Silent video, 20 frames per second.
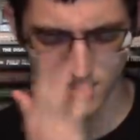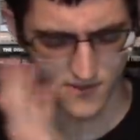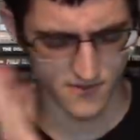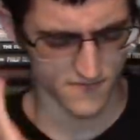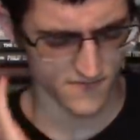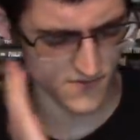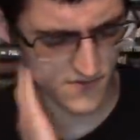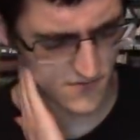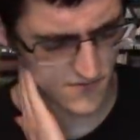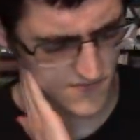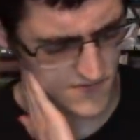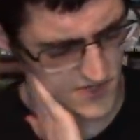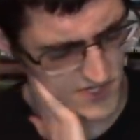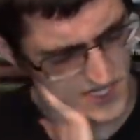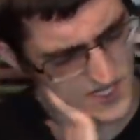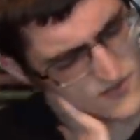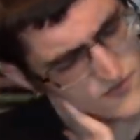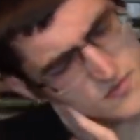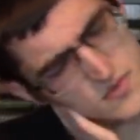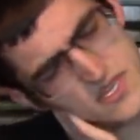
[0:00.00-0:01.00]

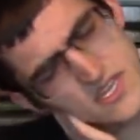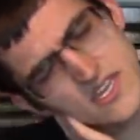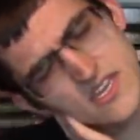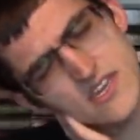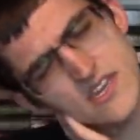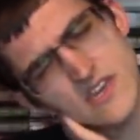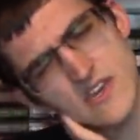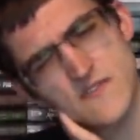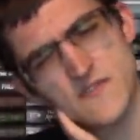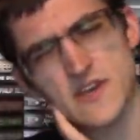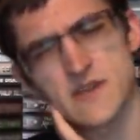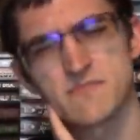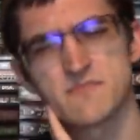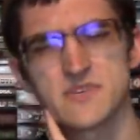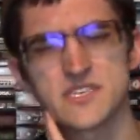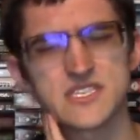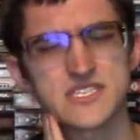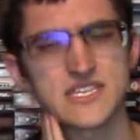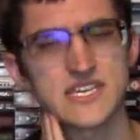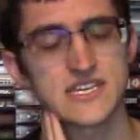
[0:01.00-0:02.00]
Forgive me if I
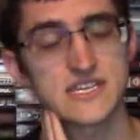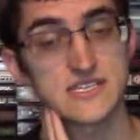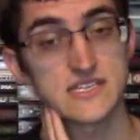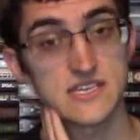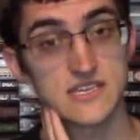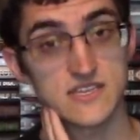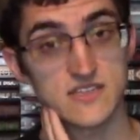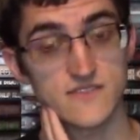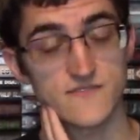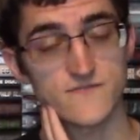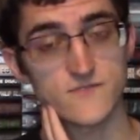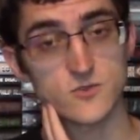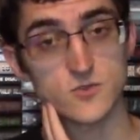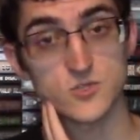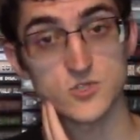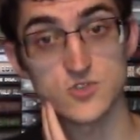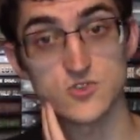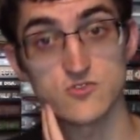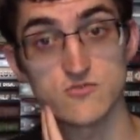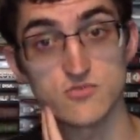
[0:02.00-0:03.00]
missed anything in the
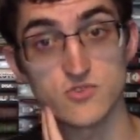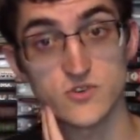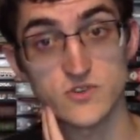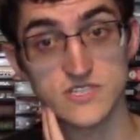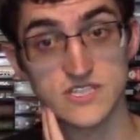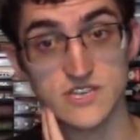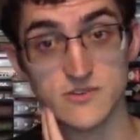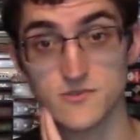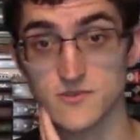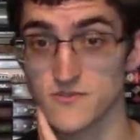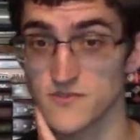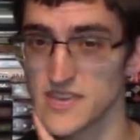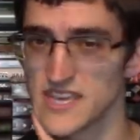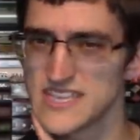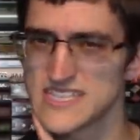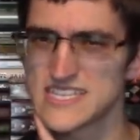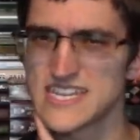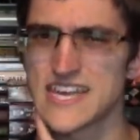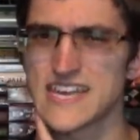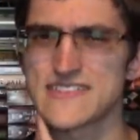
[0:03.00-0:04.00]
first two books that would have
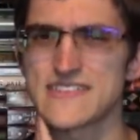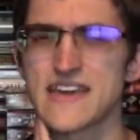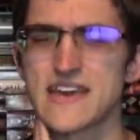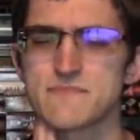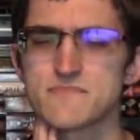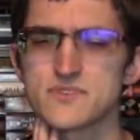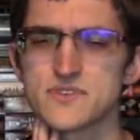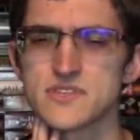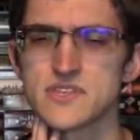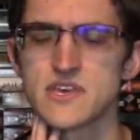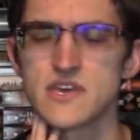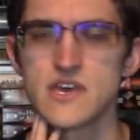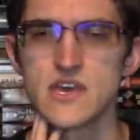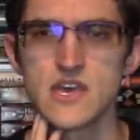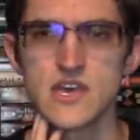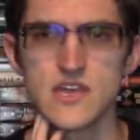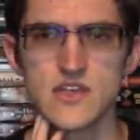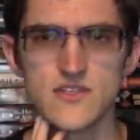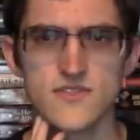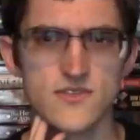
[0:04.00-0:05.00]
hinted at that, but
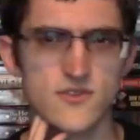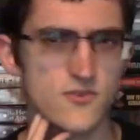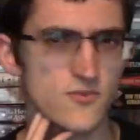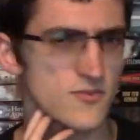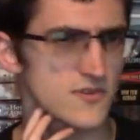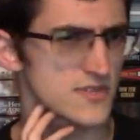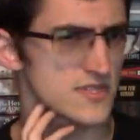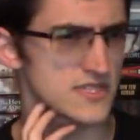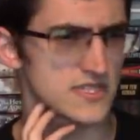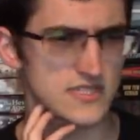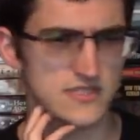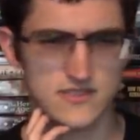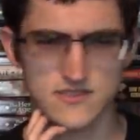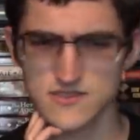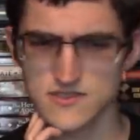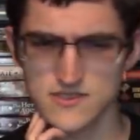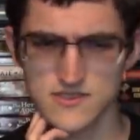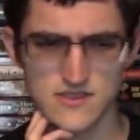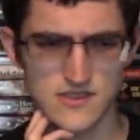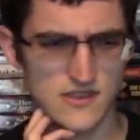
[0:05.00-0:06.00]
there was...
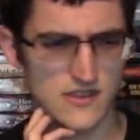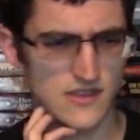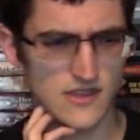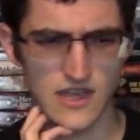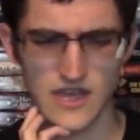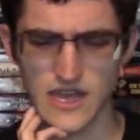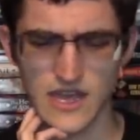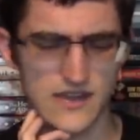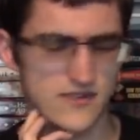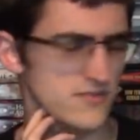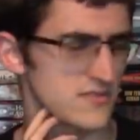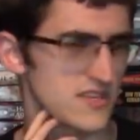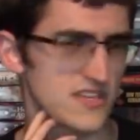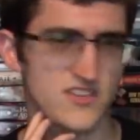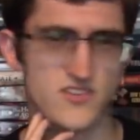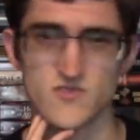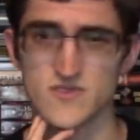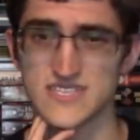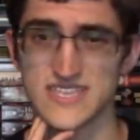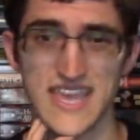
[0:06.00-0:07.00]
I don't think
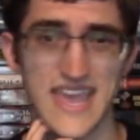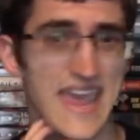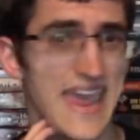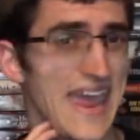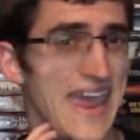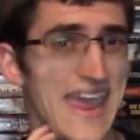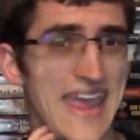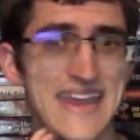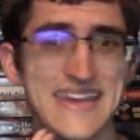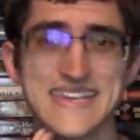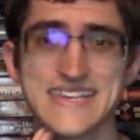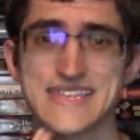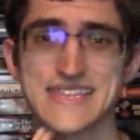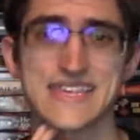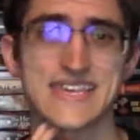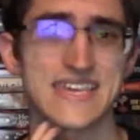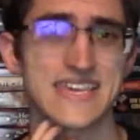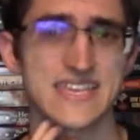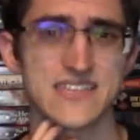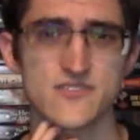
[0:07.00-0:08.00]
there was
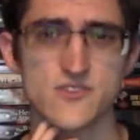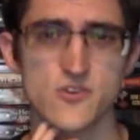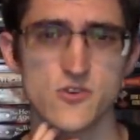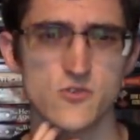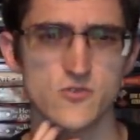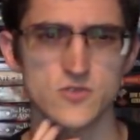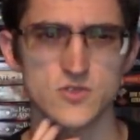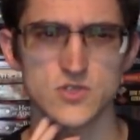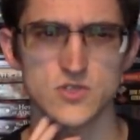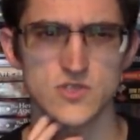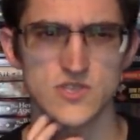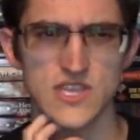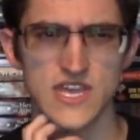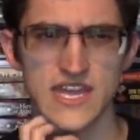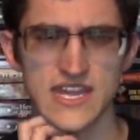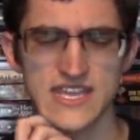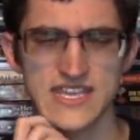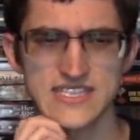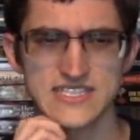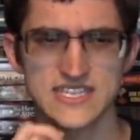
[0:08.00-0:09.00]
anything in those
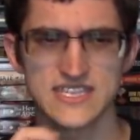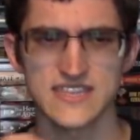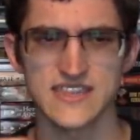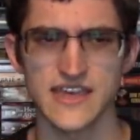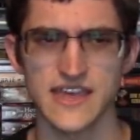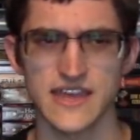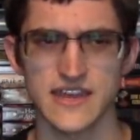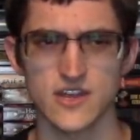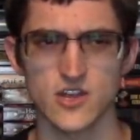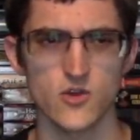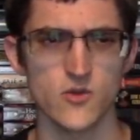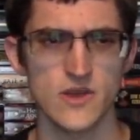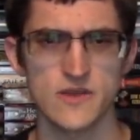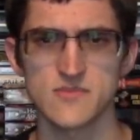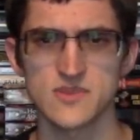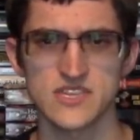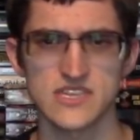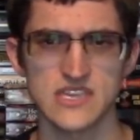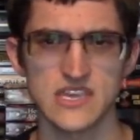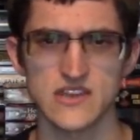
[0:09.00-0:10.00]
that hinted that
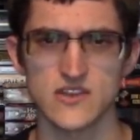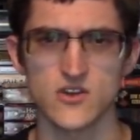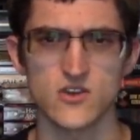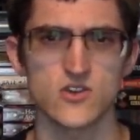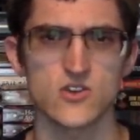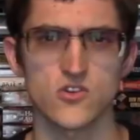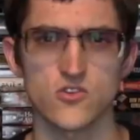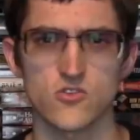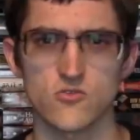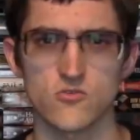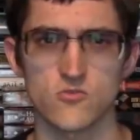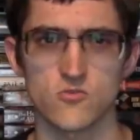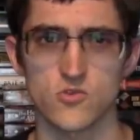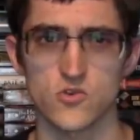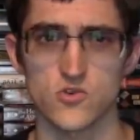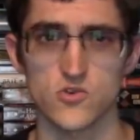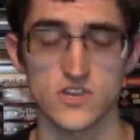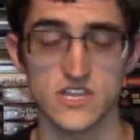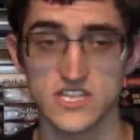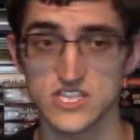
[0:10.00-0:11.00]
Noemi and Hunger
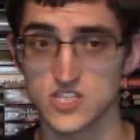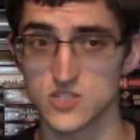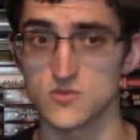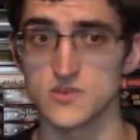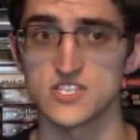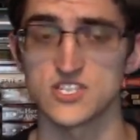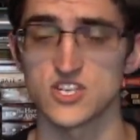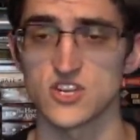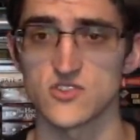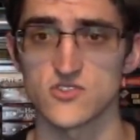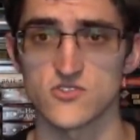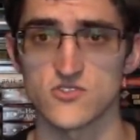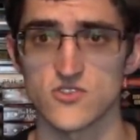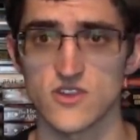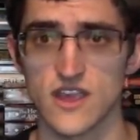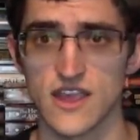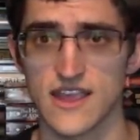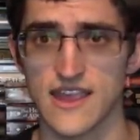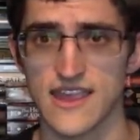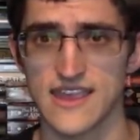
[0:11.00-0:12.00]
were into each other
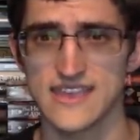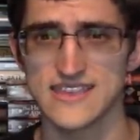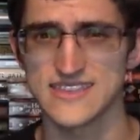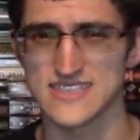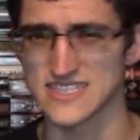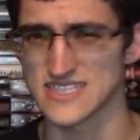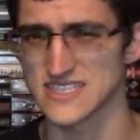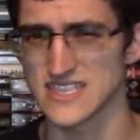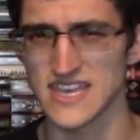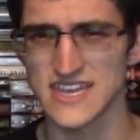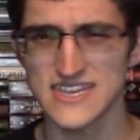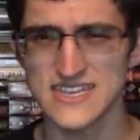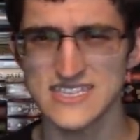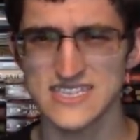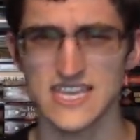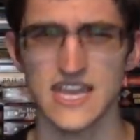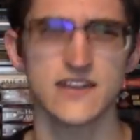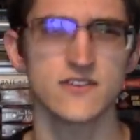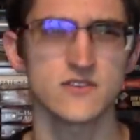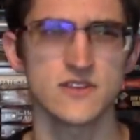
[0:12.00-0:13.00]
in the slightest.
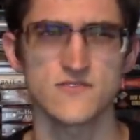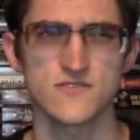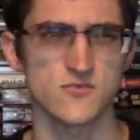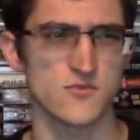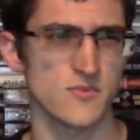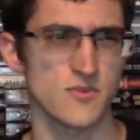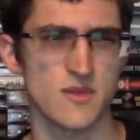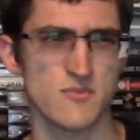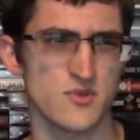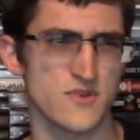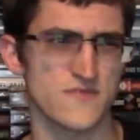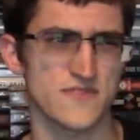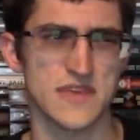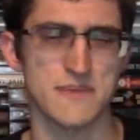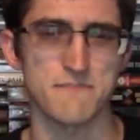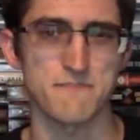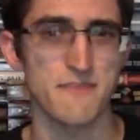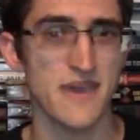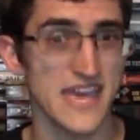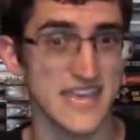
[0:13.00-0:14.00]
I don't even remember if they
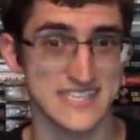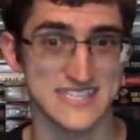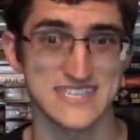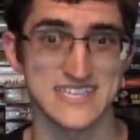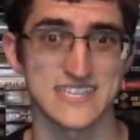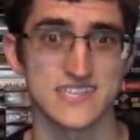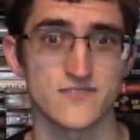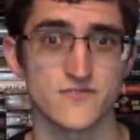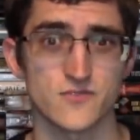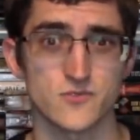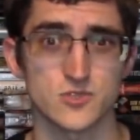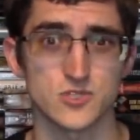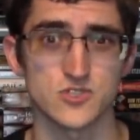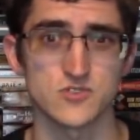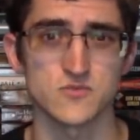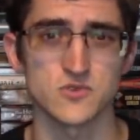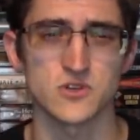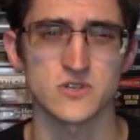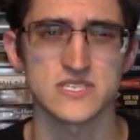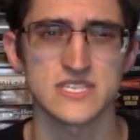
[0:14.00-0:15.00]
met in the first two
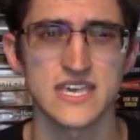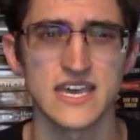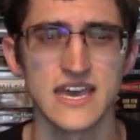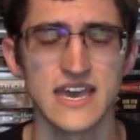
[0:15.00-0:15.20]
books.